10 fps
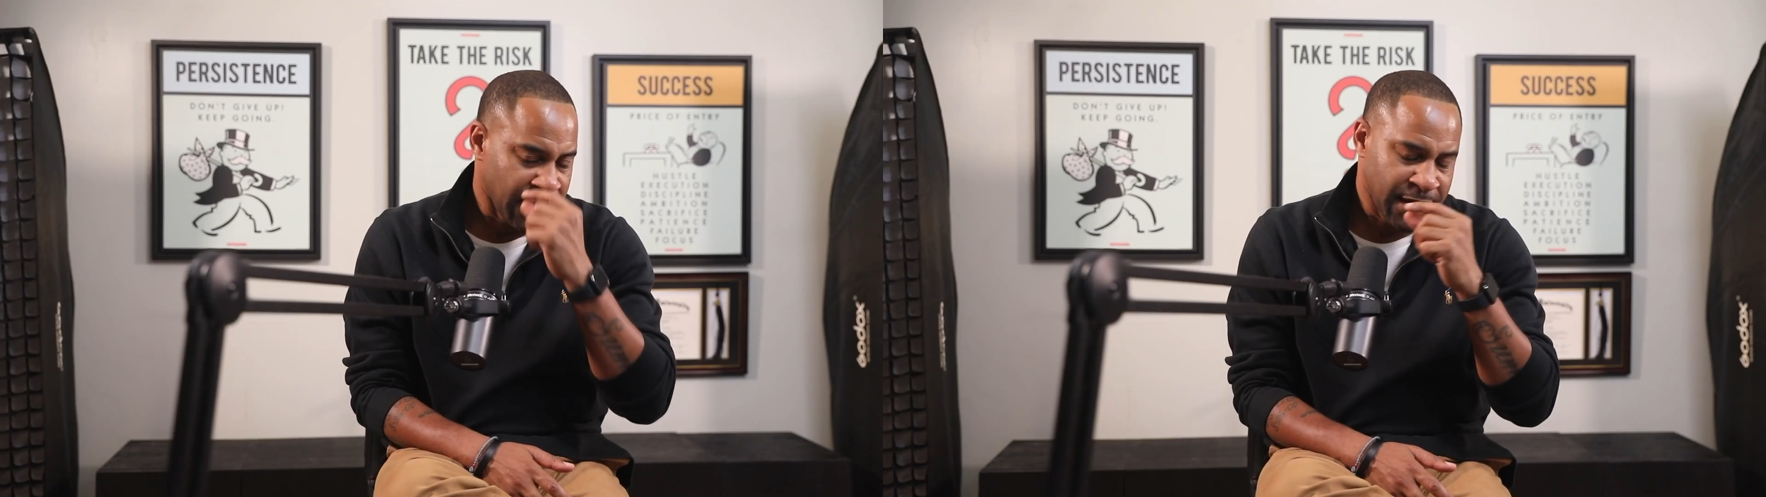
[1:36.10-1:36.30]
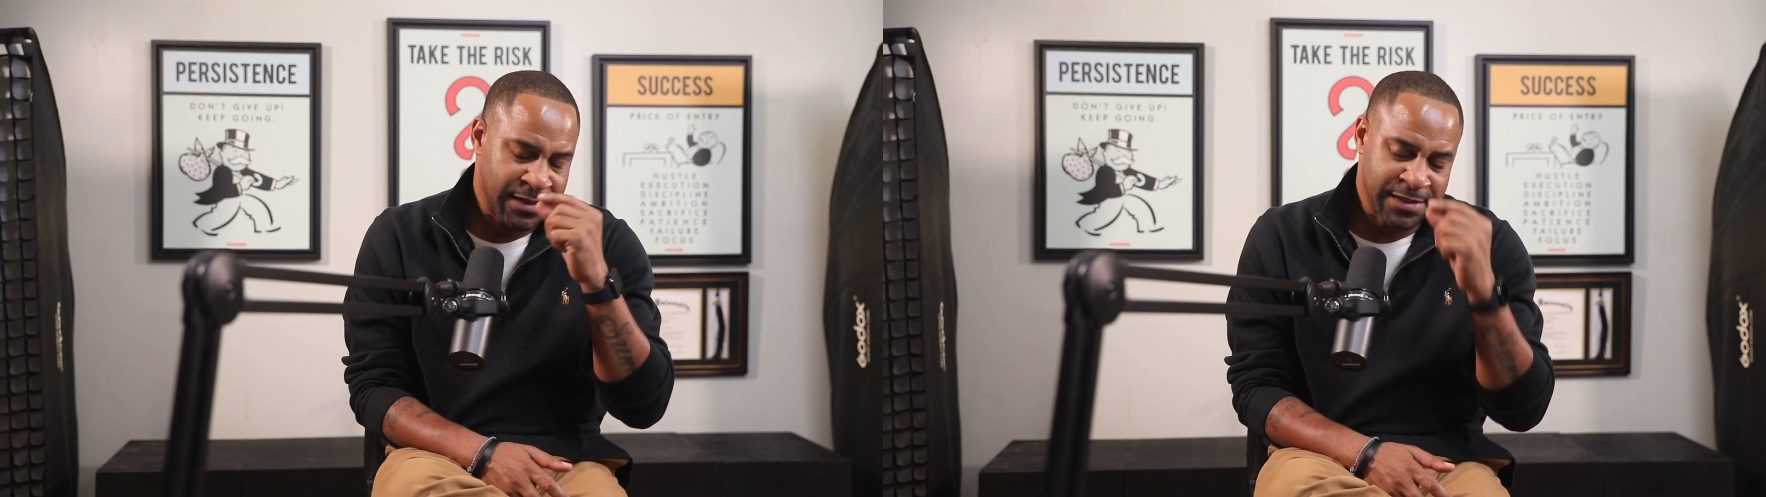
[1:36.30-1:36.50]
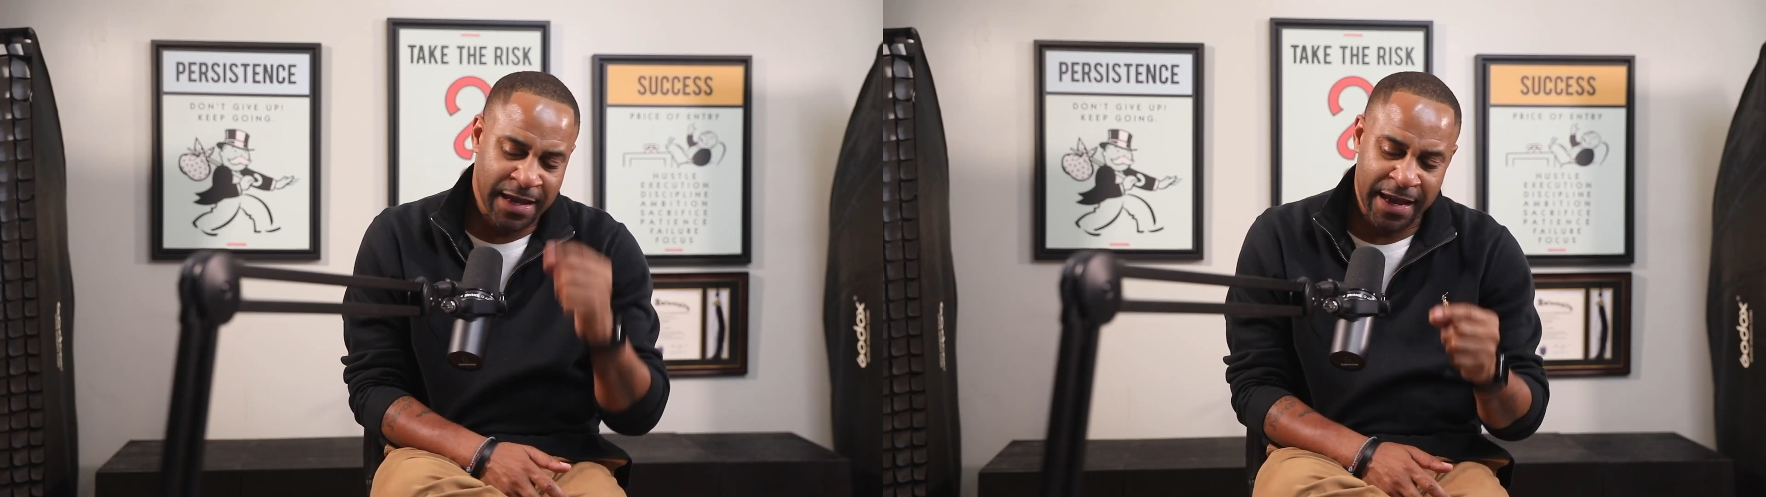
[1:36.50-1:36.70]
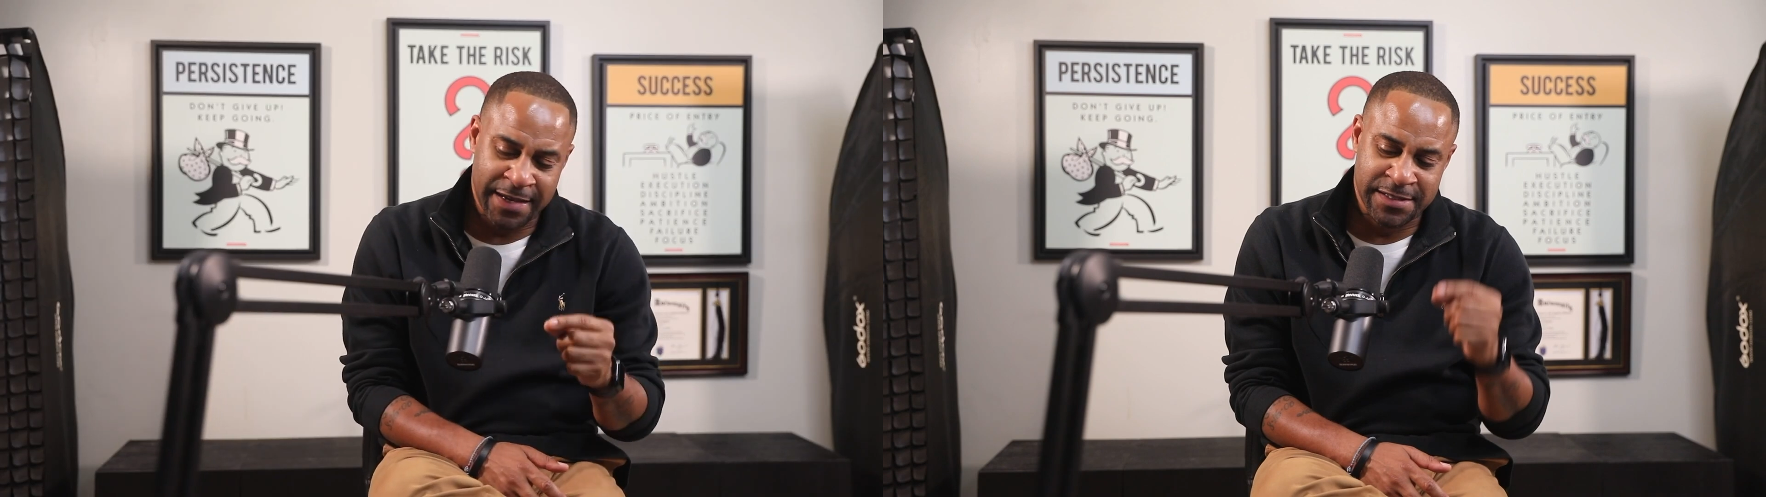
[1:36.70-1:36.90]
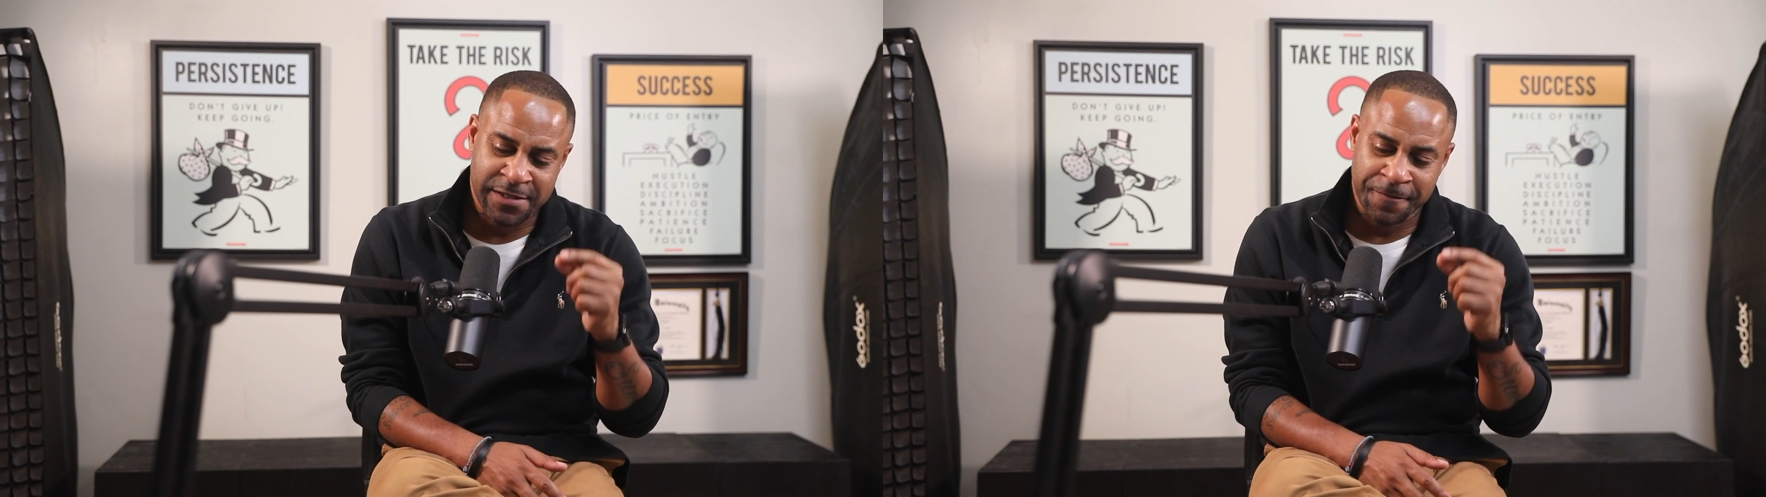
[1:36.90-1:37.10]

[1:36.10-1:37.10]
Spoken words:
It takes a